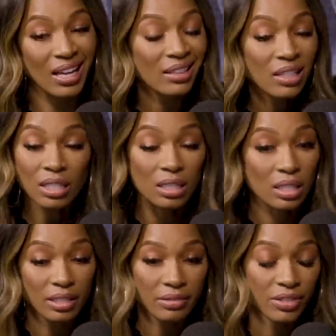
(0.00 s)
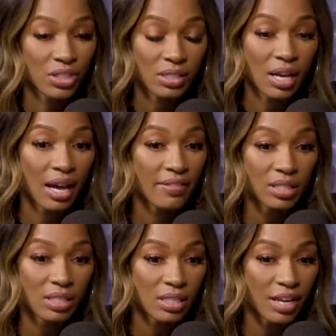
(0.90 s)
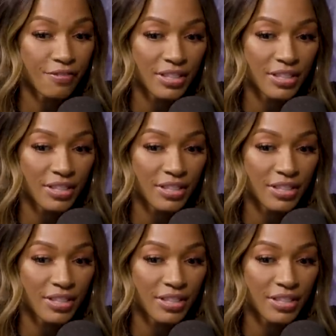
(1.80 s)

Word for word: I think just the obvious stuff.